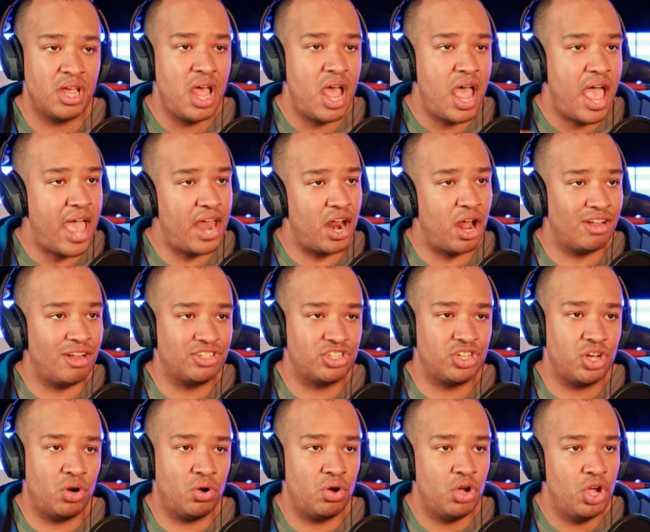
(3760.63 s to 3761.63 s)
And
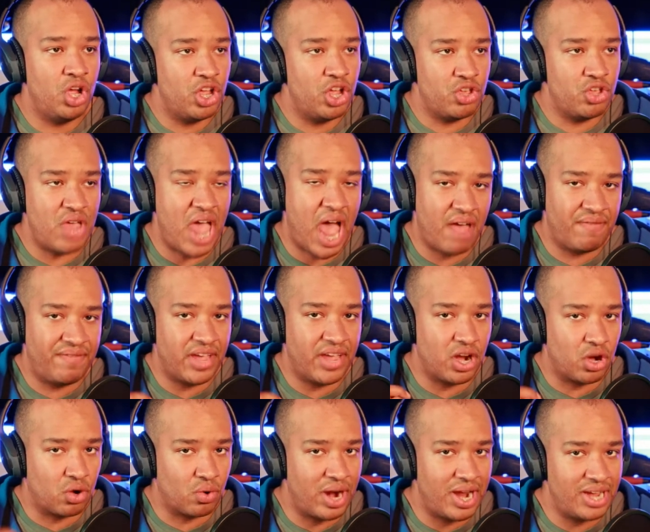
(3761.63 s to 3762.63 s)
also, you have that
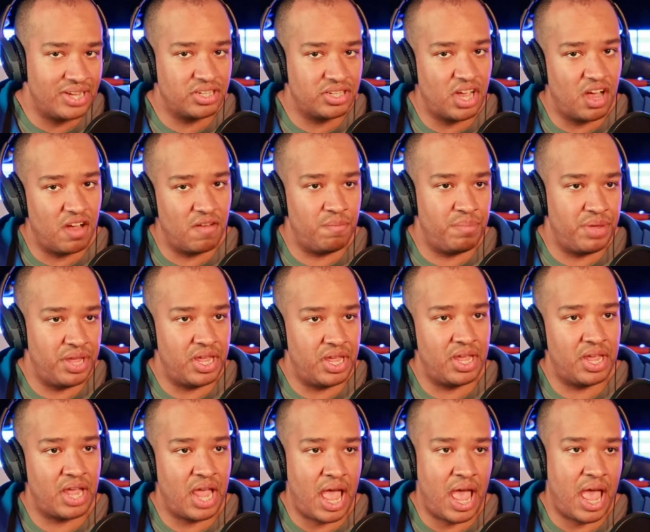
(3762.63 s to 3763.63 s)
grace of being
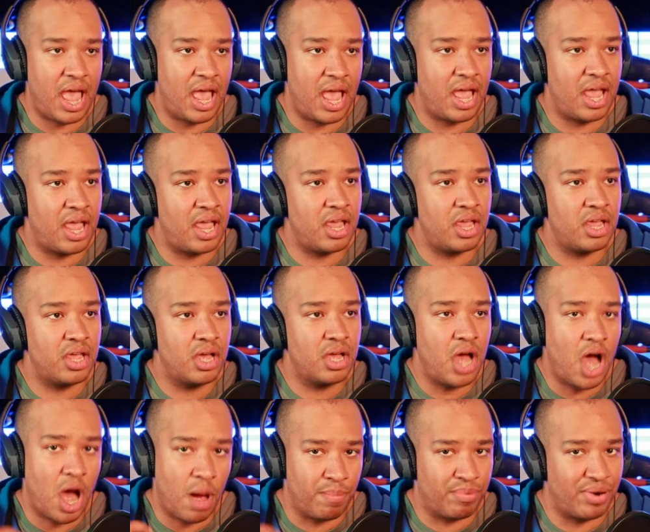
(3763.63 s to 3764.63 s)
a
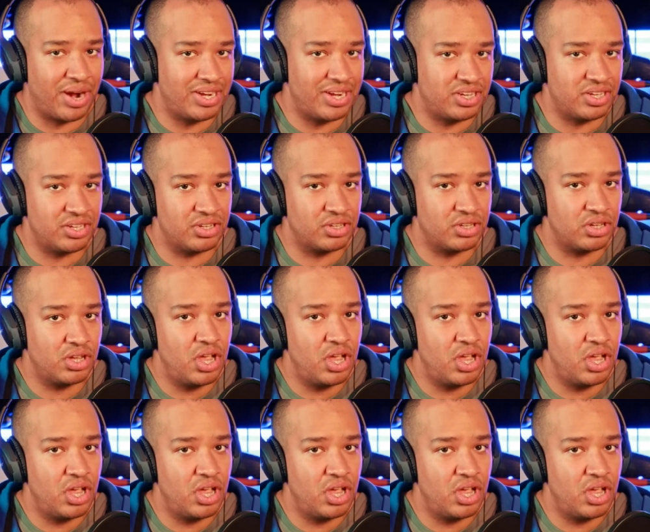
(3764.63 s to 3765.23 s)
apprentice.